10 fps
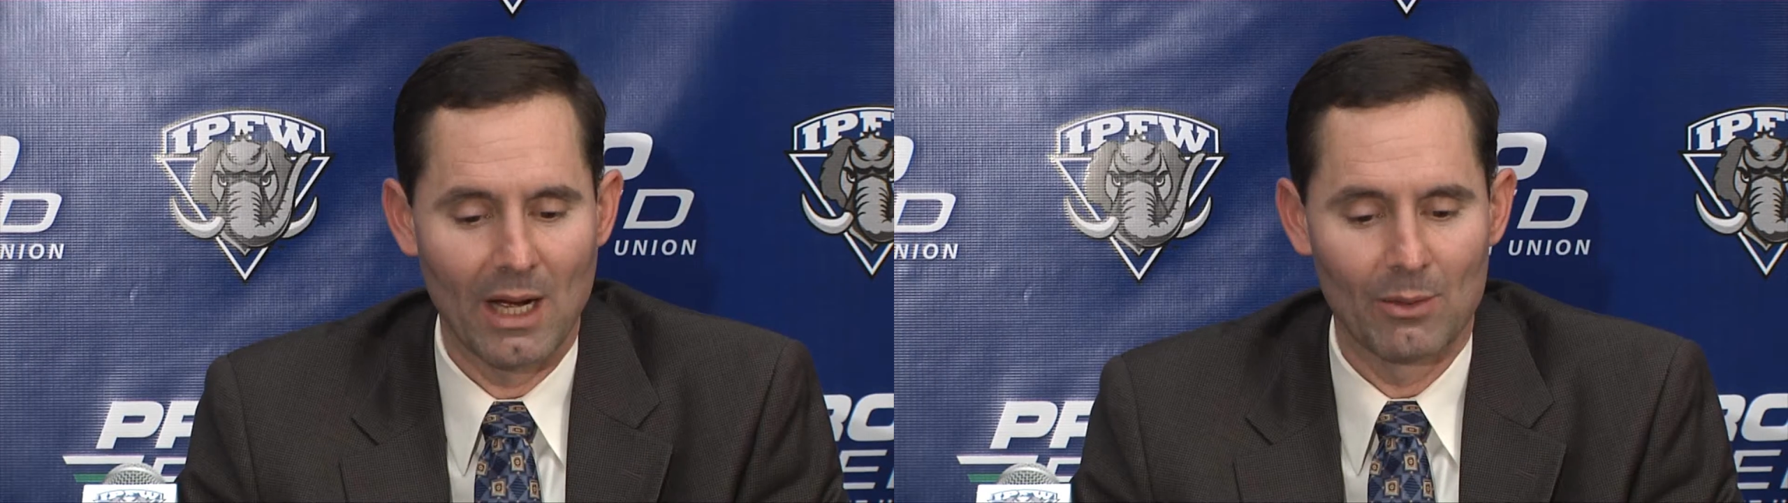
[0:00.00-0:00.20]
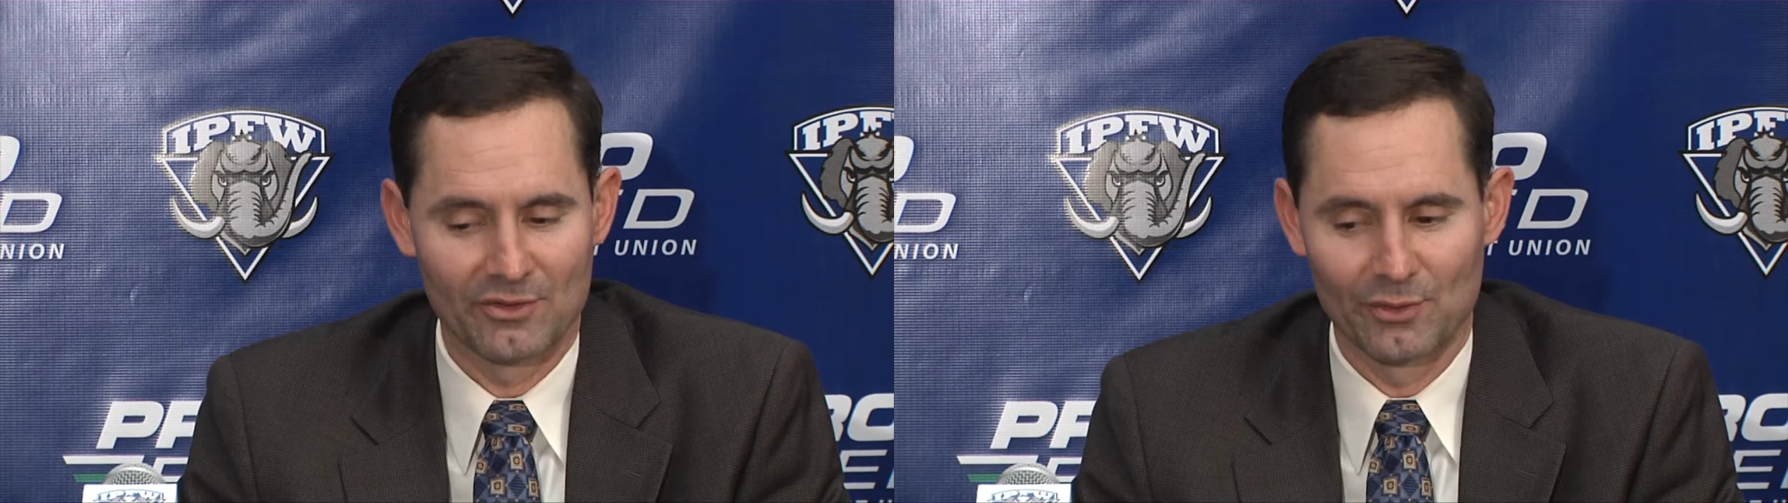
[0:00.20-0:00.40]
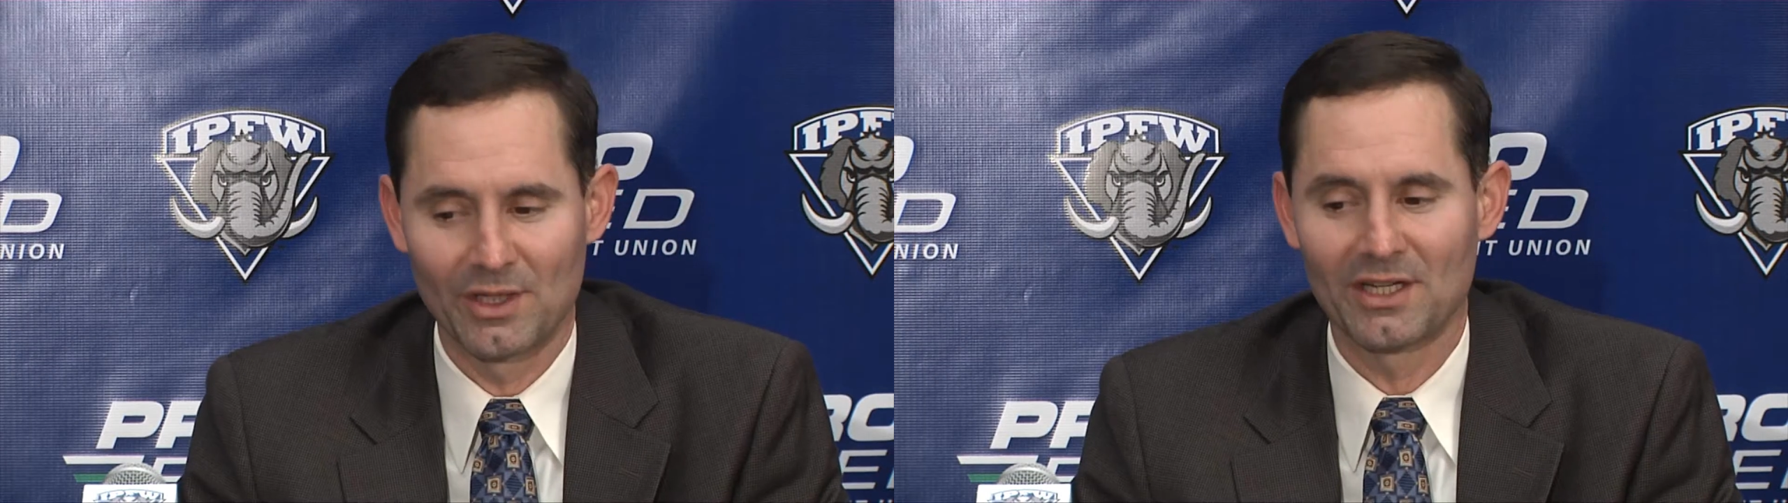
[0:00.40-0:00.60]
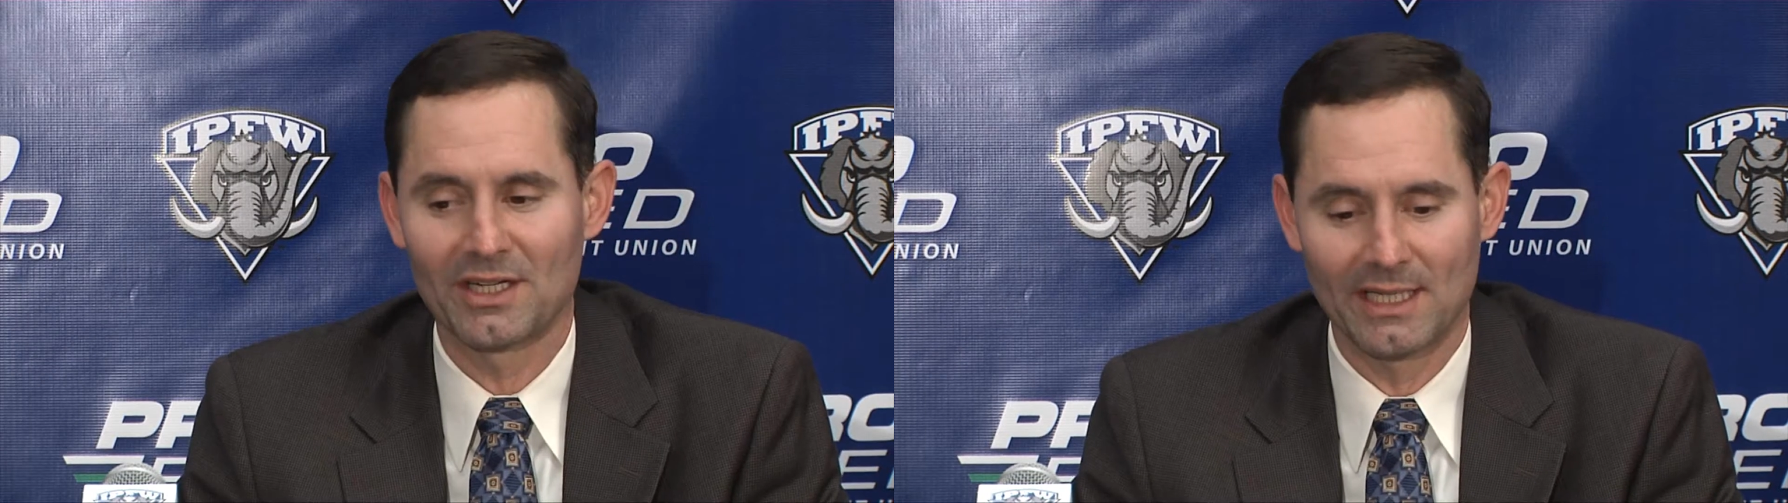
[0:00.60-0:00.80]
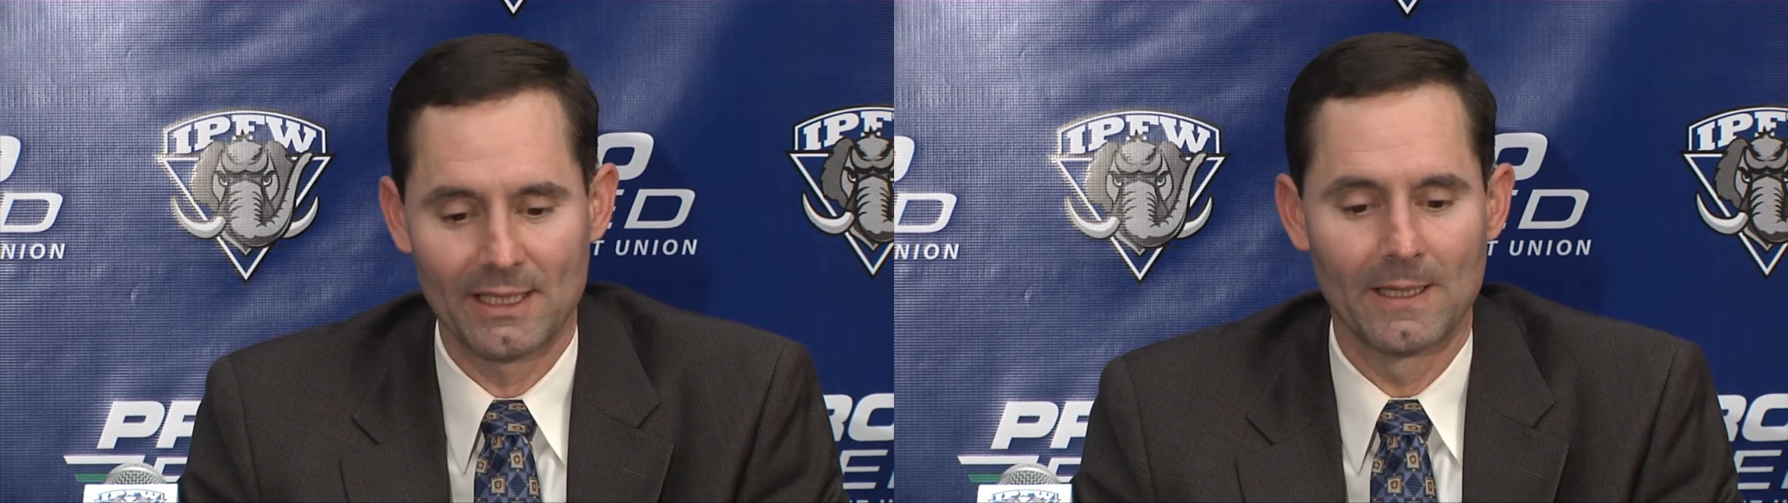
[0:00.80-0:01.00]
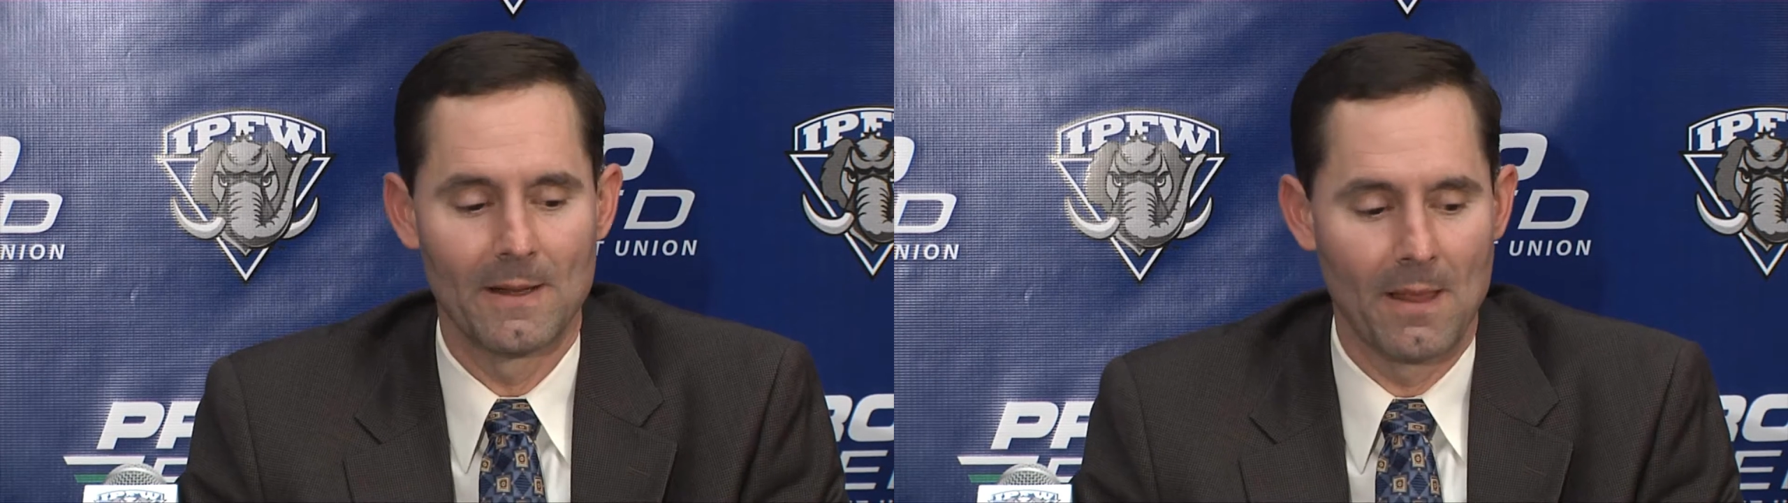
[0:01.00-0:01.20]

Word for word: I was really